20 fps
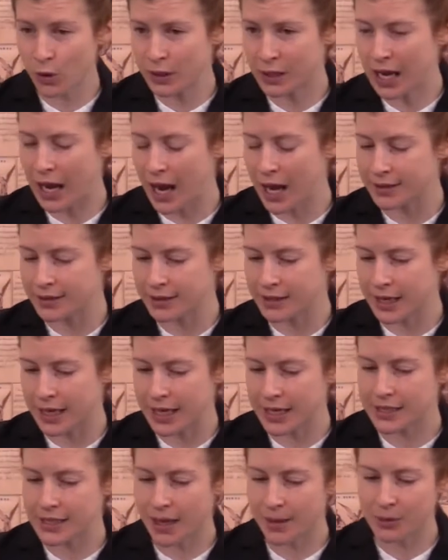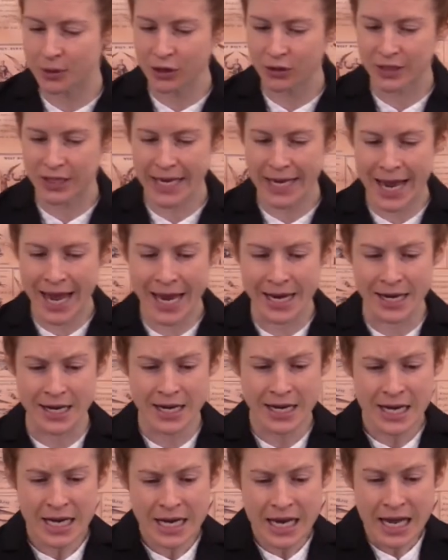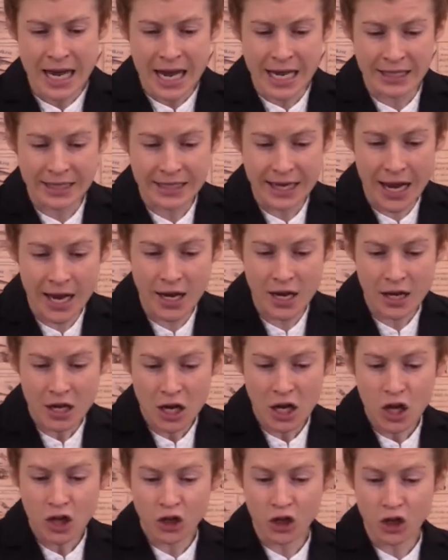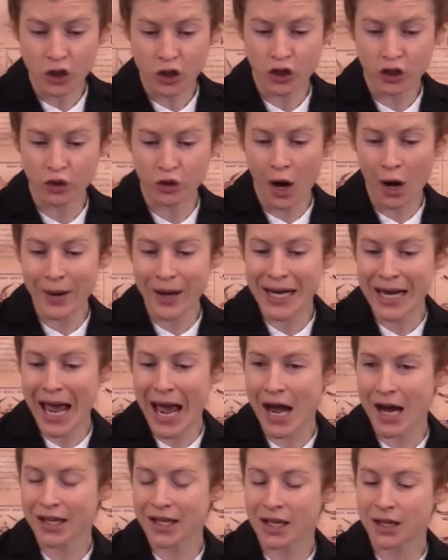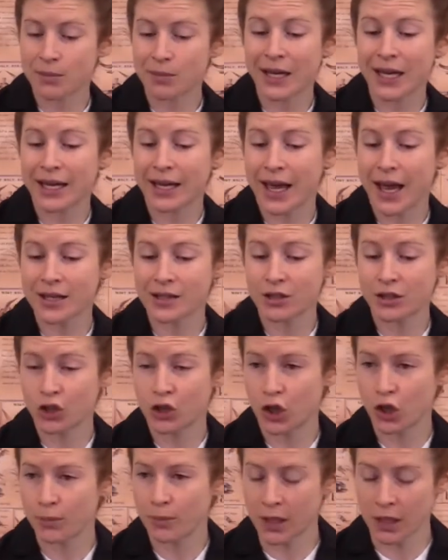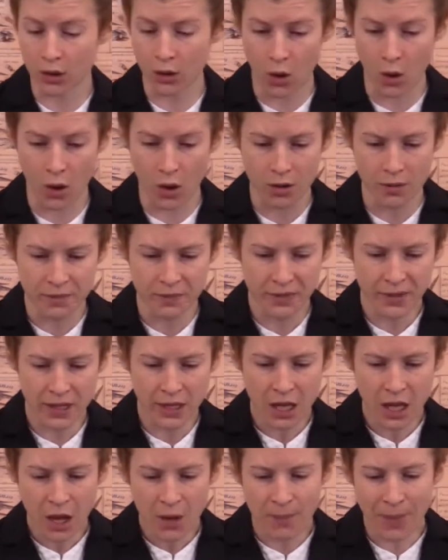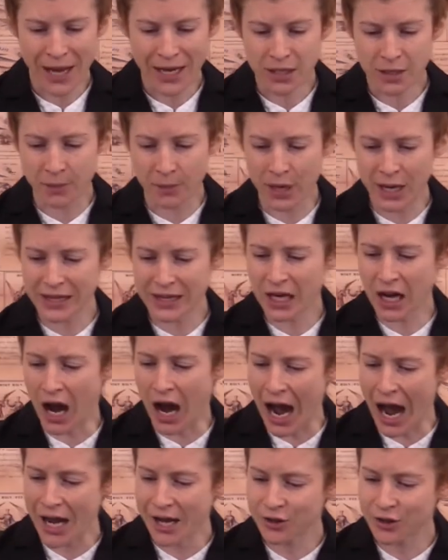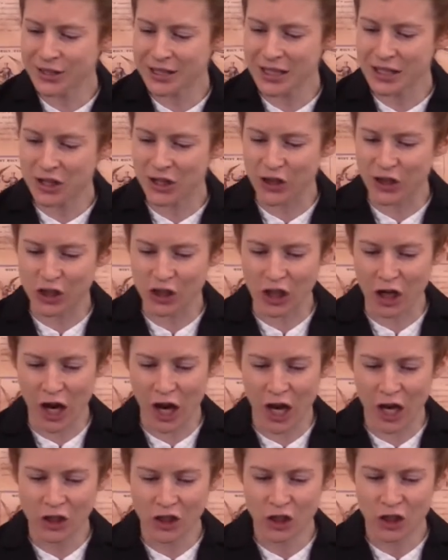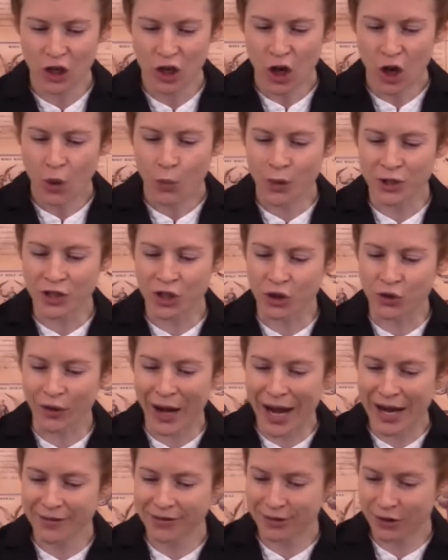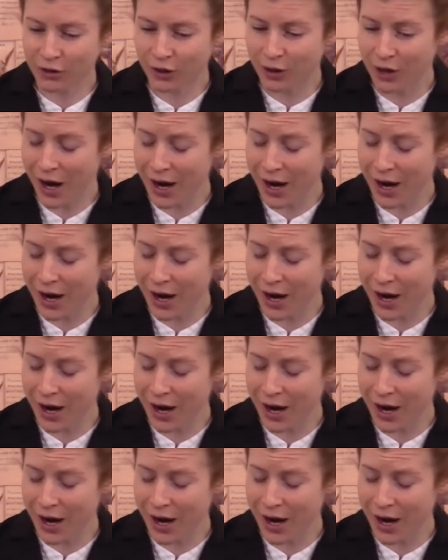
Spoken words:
broadcaster, EWTN, he said, to throw it out can be against human law, but to bring the idols into the church was a grave